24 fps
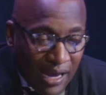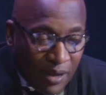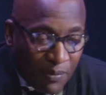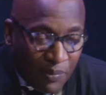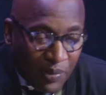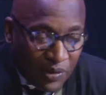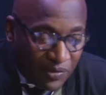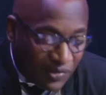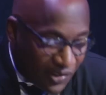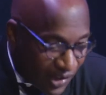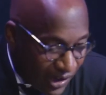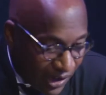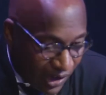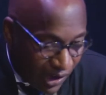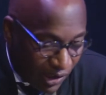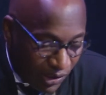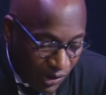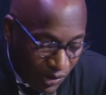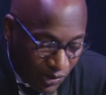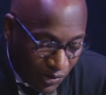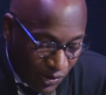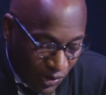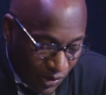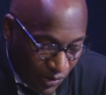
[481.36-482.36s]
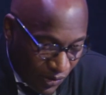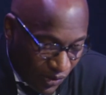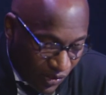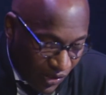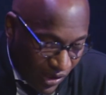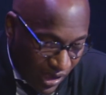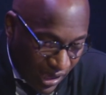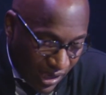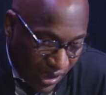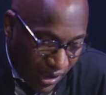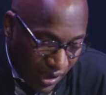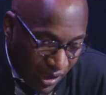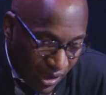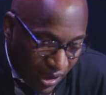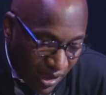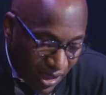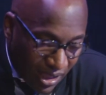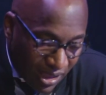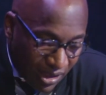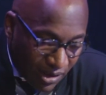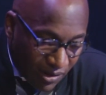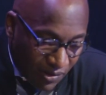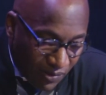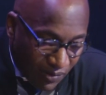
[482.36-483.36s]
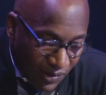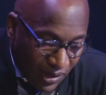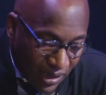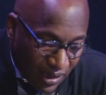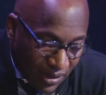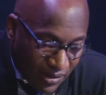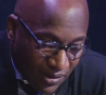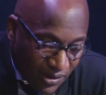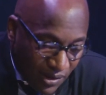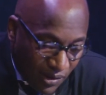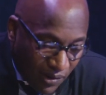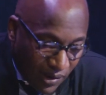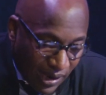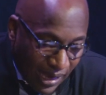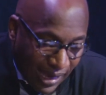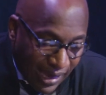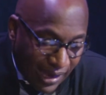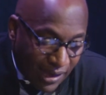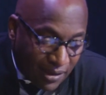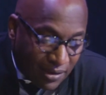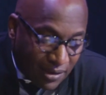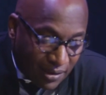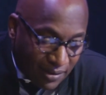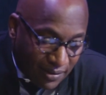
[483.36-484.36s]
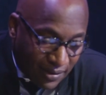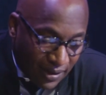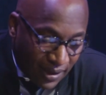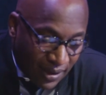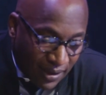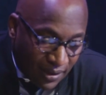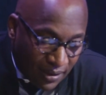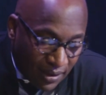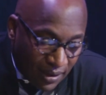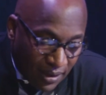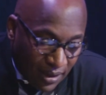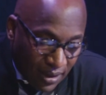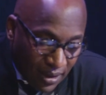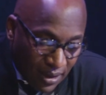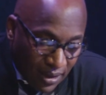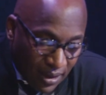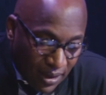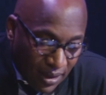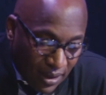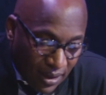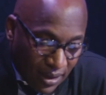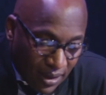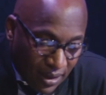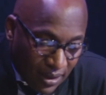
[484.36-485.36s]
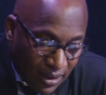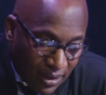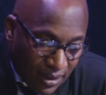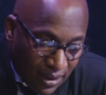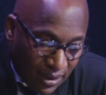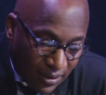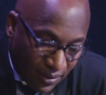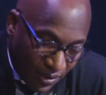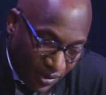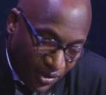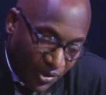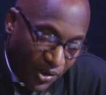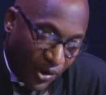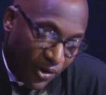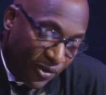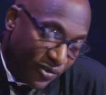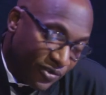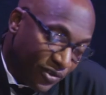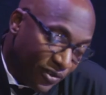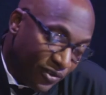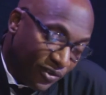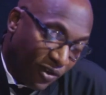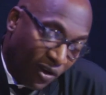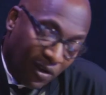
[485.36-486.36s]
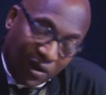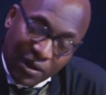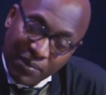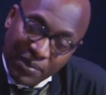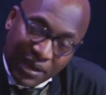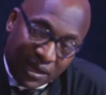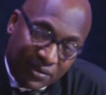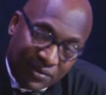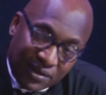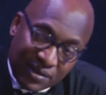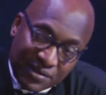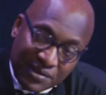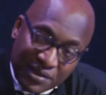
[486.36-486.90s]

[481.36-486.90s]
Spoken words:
in particular do you think we are so hesitant in the church to talk about